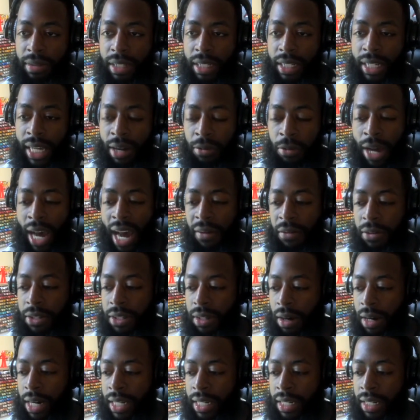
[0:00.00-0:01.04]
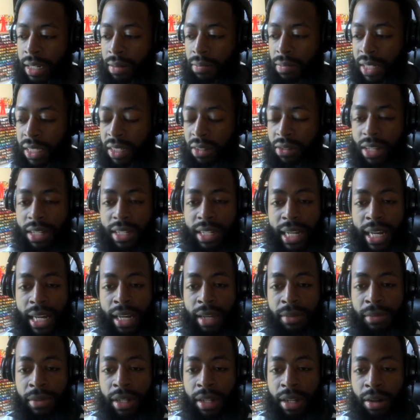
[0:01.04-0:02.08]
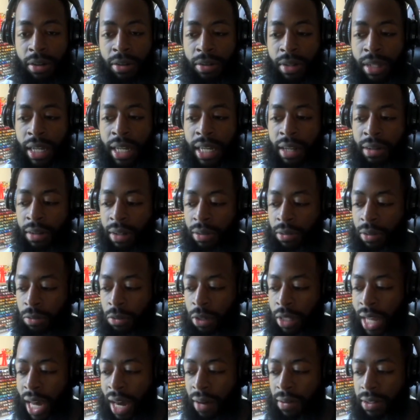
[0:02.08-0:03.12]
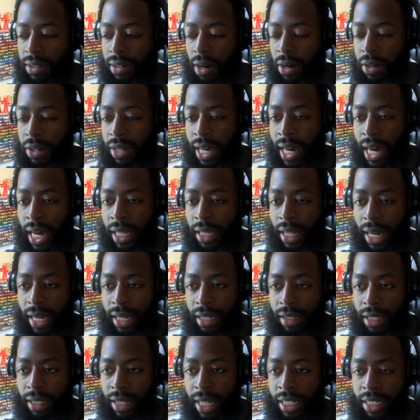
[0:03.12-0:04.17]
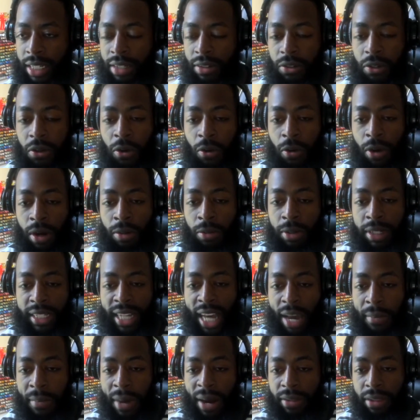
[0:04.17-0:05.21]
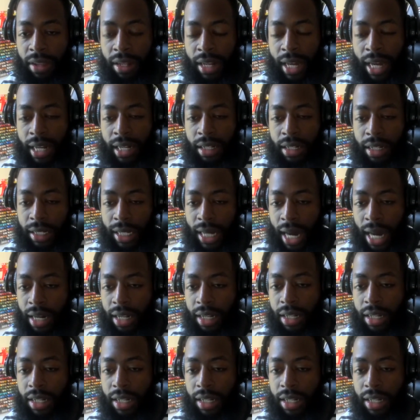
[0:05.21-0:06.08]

yeah, with Avatar, that's much of the same, and then with Avatar, you had like Legend of Korra, which came after that, kind of